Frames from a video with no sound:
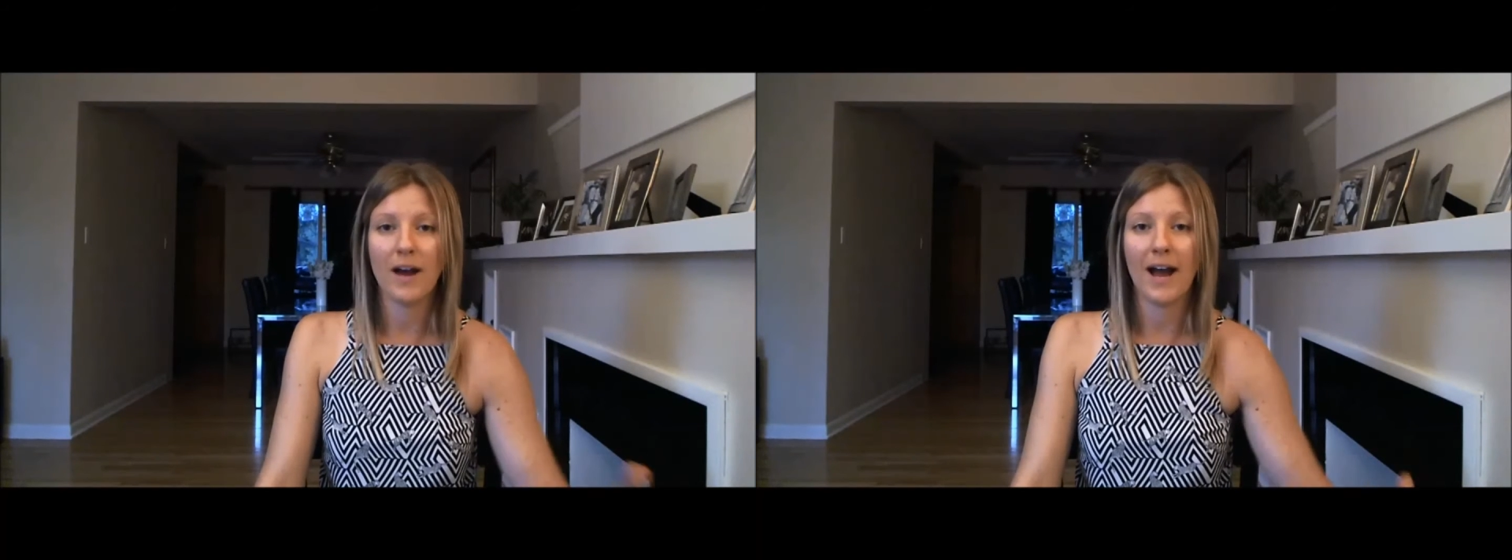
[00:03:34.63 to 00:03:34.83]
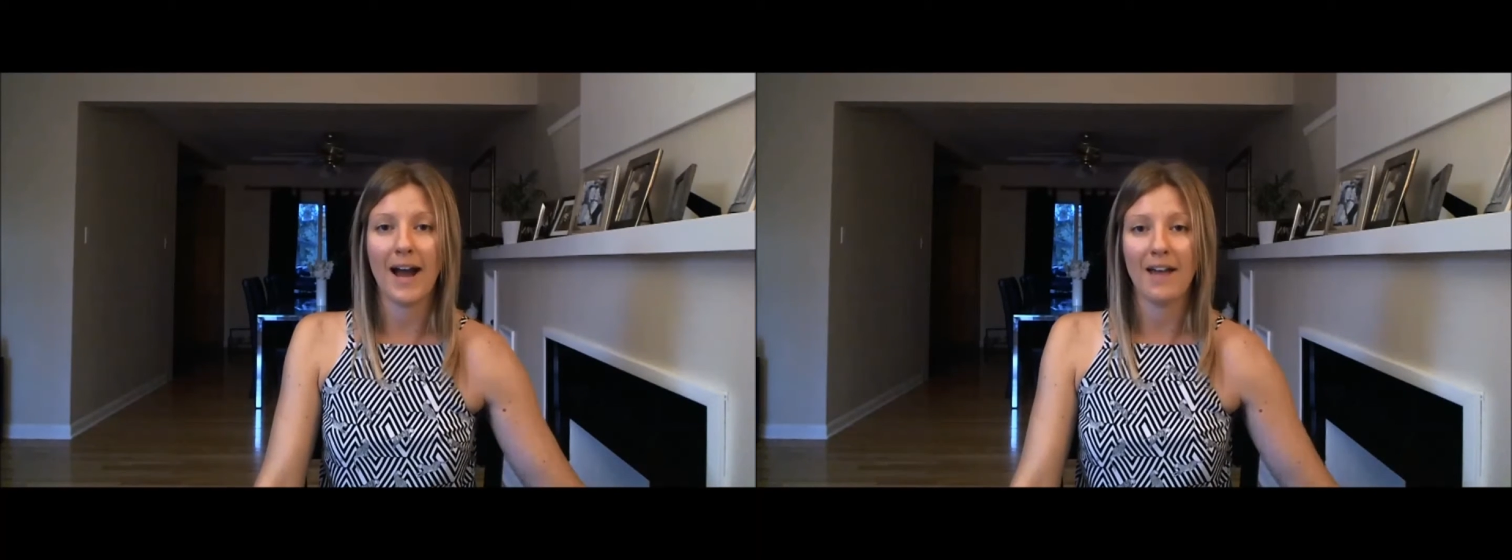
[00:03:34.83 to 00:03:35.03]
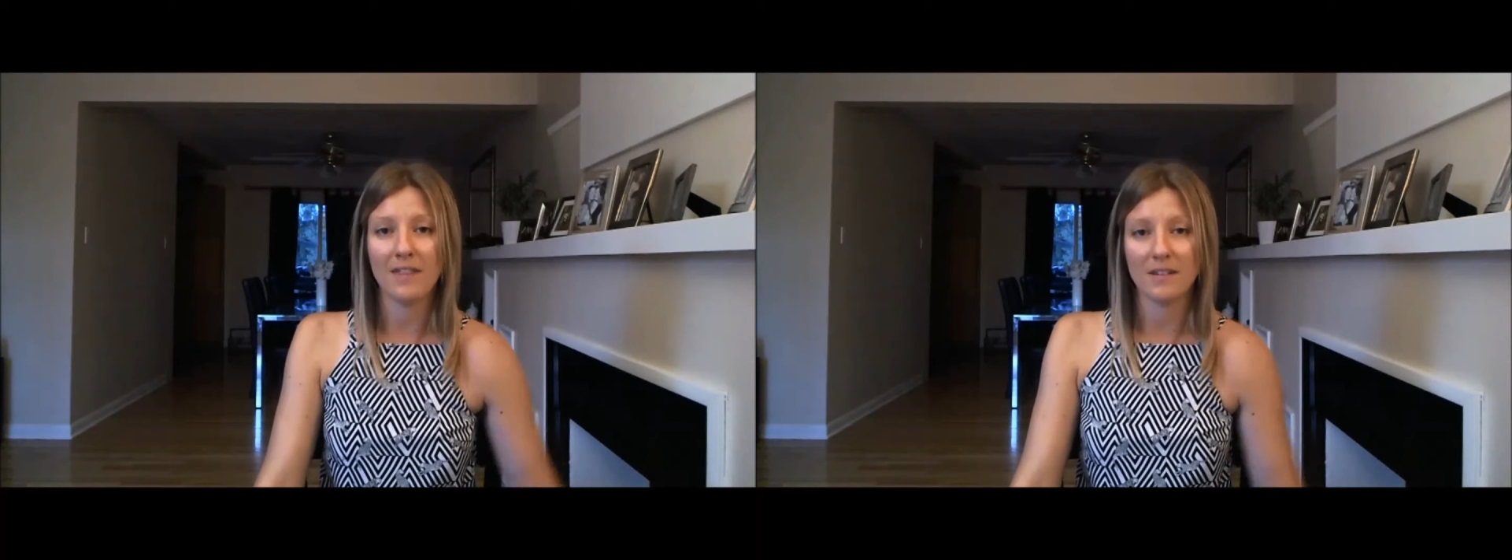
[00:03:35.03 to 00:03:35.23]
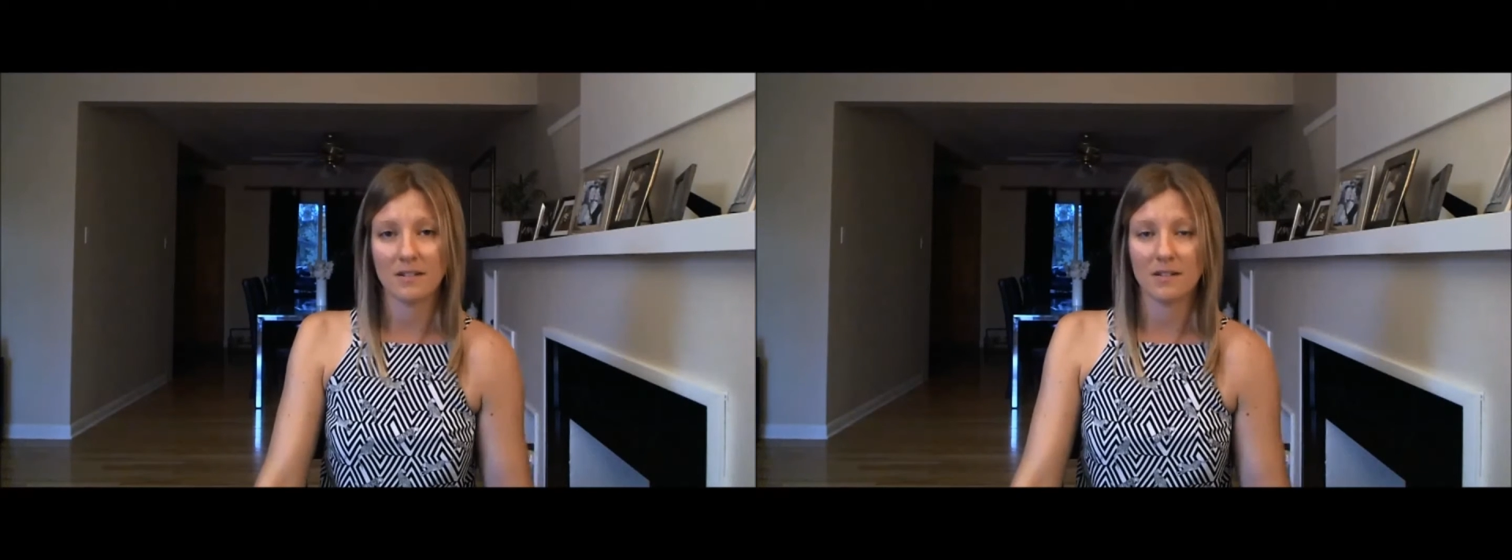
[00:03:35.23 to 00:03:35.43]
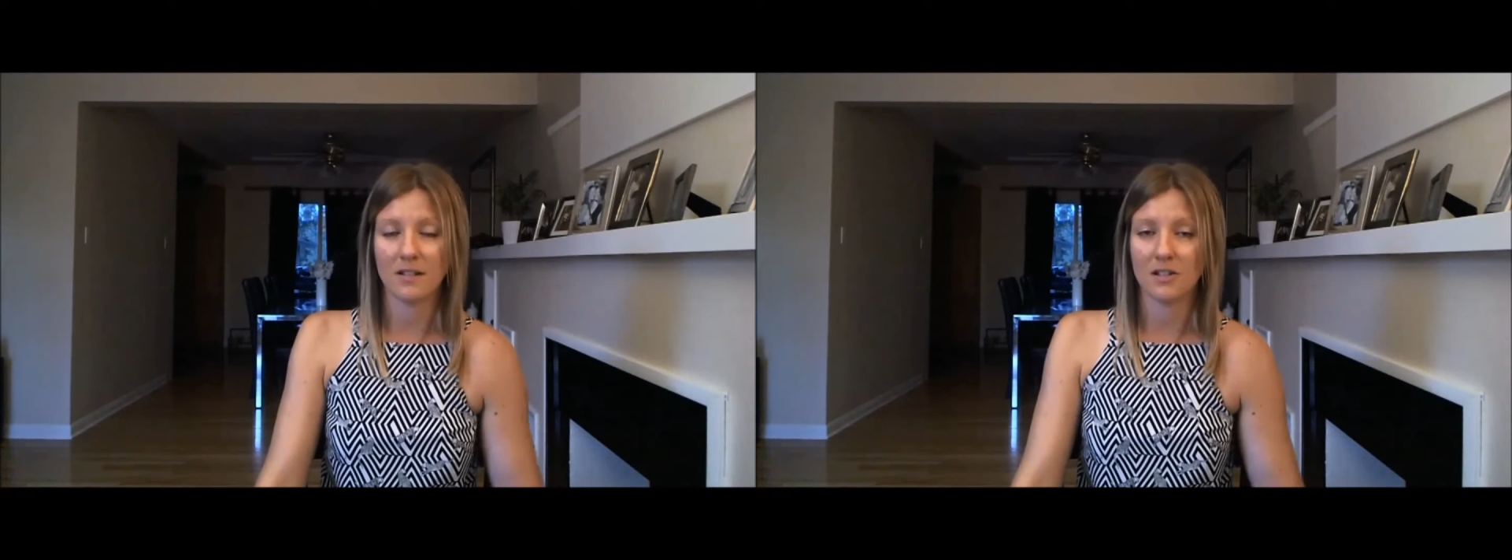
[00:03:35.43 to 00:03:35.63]
had
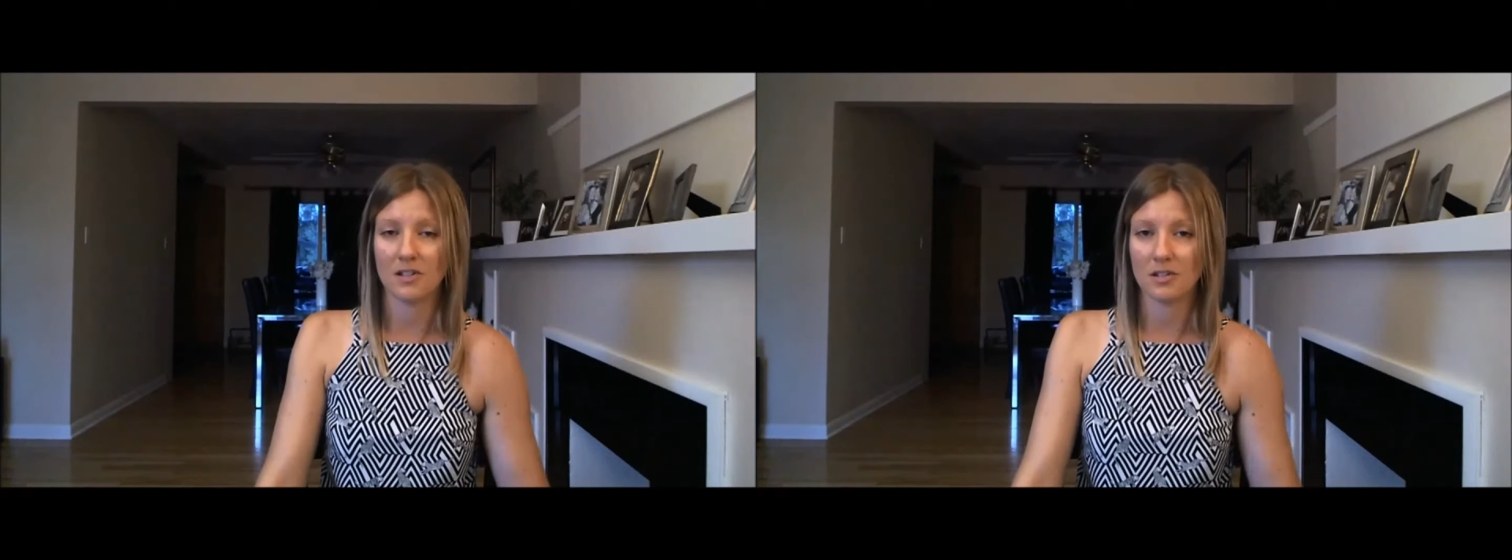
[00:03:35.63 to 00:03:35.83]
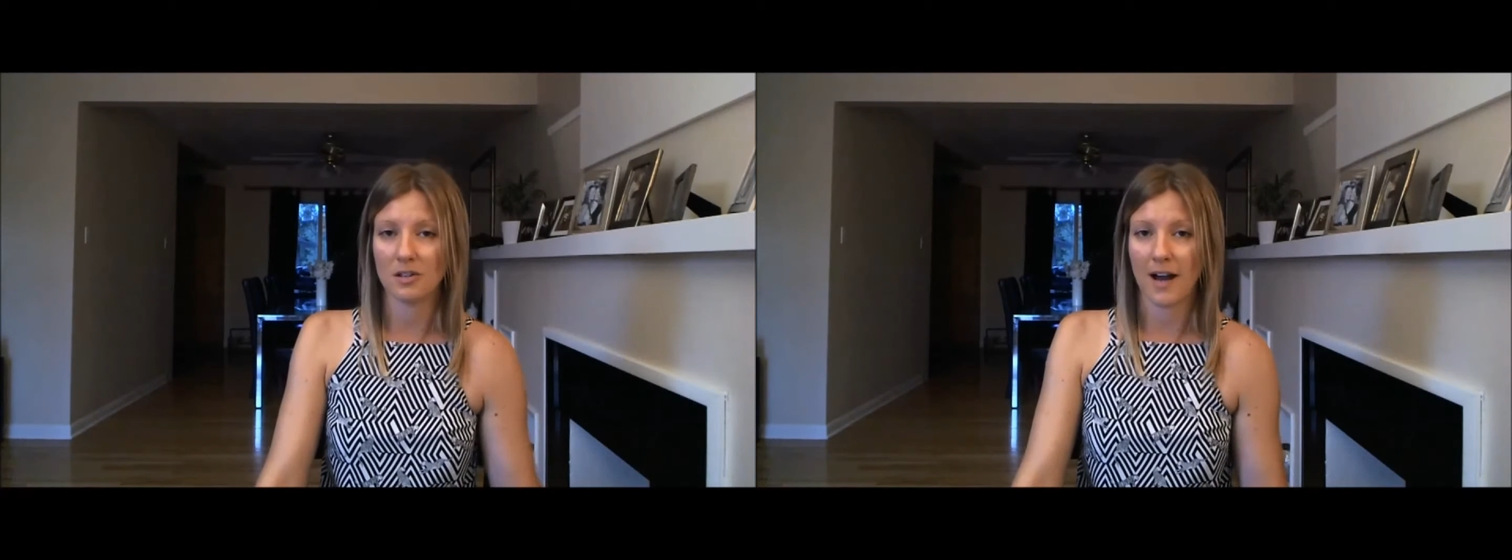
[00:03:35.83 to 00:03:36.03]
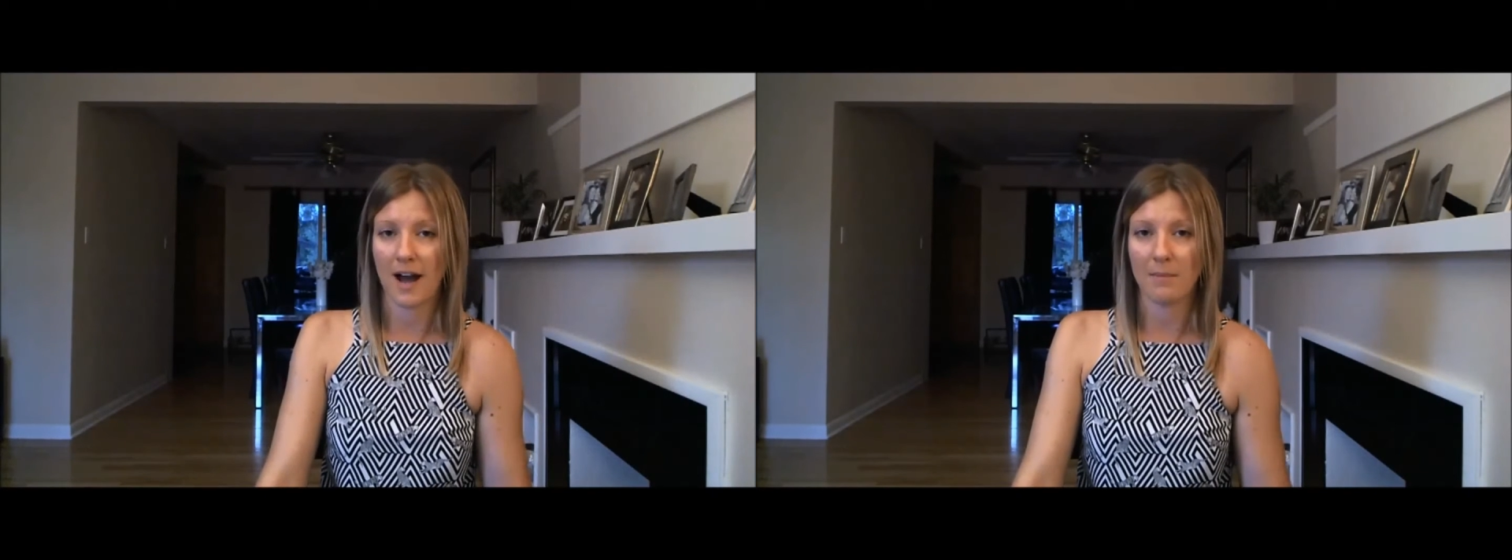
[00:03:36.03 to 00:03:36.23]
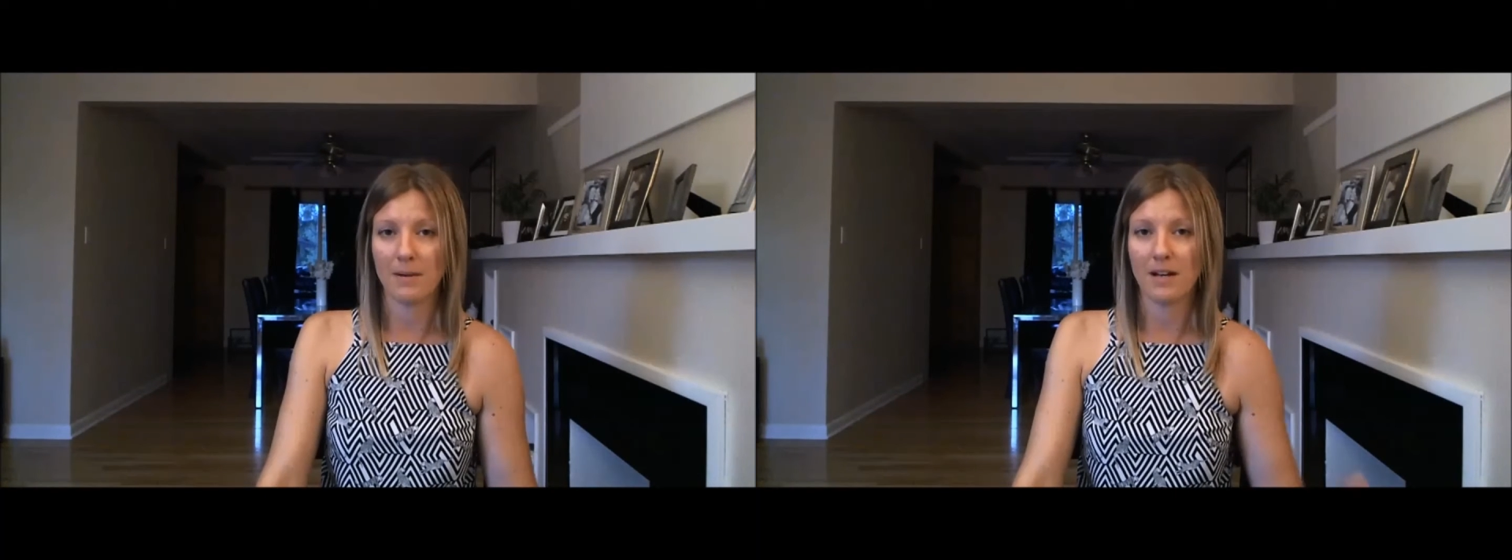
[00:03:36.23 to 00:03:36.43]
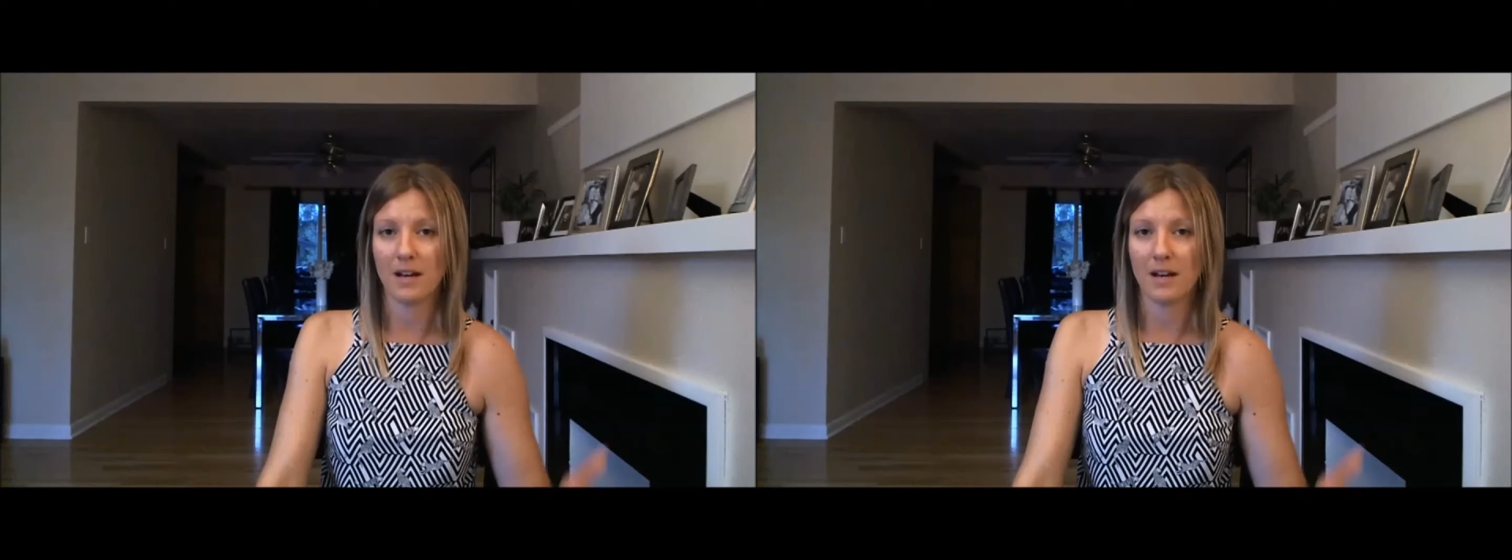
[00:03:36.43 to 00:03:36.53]
this addiction or habit